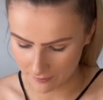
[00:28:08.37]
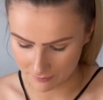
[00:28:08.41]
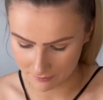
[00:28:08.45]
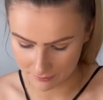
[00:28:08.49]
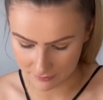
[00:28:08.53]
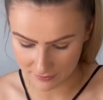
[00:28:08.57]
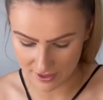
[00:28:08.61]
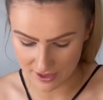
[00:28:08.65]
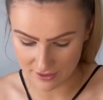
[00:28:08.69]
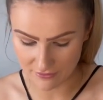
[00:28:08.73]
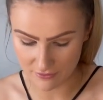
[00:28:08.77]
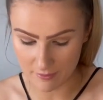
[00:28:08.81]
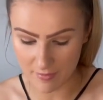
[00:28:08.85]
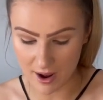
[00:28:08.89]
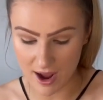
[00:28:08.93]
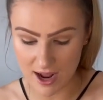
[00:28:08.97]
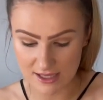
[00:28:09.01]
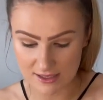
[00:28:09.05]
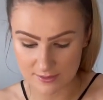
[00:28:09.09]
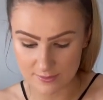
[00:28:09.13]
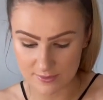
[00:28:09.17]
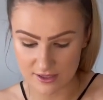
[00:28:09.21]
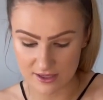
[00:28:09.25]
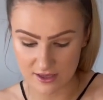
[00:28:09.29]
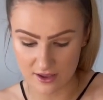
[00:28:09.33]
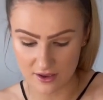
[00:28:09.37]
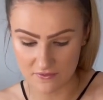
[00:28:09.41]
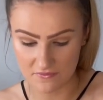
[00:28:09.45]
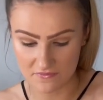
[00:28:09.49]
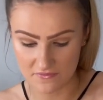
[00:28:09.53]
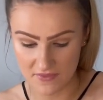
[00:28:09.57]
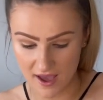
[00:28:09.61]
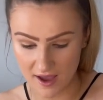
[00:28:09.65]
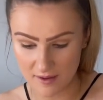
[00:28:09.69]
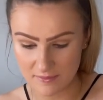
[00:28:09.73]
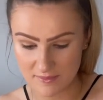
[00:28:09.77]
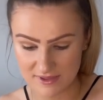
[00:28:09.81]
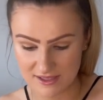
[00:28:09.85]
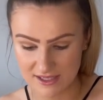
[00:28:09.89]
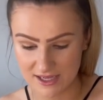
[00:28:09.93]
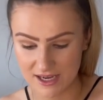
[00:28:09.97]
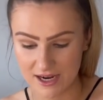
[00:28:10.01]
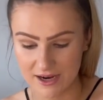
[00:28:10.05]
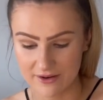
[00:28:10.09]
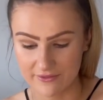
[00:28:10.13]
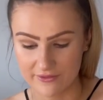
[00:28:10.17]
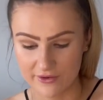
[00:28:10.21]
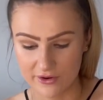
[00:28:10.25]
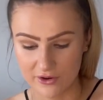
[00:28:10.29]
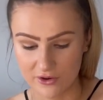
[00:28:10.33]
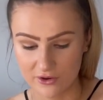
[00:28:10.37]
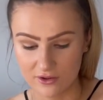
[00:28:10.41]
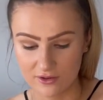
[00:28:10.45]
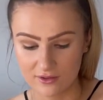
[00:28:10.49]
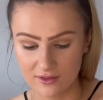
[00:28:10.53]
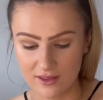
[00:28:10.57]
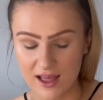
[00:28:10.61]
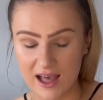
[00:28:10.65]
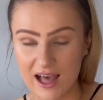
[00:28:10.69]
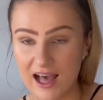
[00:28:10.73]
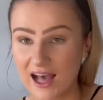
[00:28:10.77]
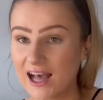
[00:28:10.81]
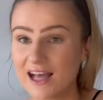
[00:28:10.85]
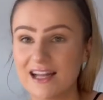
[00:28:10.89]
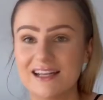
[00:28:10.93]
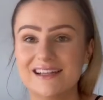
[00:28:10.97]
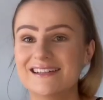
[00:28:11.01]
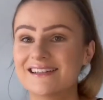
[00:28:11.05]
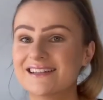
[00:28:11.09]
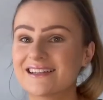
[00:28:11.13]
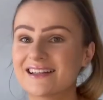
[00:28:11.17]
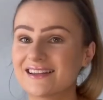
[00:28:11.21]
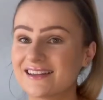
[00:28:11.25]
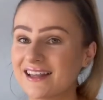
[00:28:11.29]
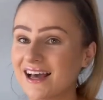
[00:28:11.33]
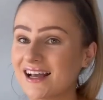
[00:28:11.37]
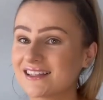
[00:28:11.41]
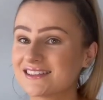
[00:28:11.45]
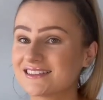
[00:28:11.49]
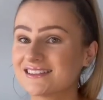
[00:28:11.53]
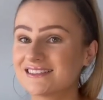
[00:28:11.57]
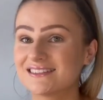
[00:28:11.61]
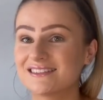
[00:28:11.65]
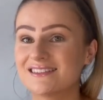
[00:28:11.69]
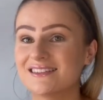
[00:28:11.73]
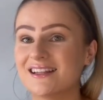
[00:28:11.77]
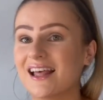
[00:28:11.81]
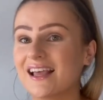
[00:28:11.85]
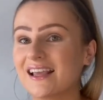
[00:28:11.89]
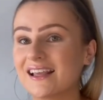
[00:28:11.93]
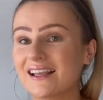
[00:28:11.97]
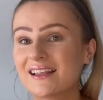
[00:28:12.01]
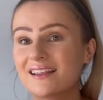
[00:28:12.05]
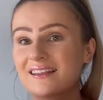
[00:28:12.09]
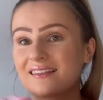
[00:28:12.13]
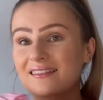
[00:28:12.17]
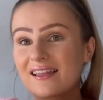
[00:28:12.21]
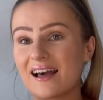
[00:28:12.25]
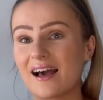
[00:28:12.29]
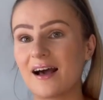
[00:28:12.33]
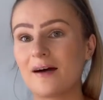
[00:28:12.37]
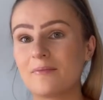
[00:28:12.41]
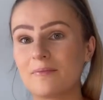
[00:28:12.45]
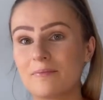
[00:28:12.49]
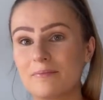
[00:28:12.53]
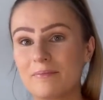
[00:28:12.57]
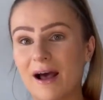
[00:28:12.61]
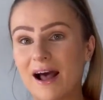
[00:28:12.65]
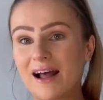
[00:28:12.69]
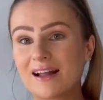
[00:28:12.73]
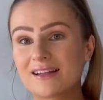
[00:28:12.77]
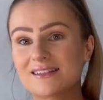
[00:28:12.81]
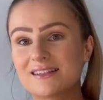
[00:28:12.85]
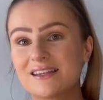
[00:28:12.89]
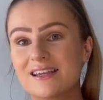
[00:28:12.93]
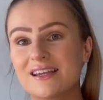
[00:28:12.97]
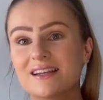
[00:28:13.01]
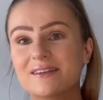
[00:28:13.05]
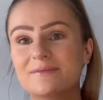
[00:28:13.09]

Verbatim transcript: It reminds me of that material and that's like that pattern.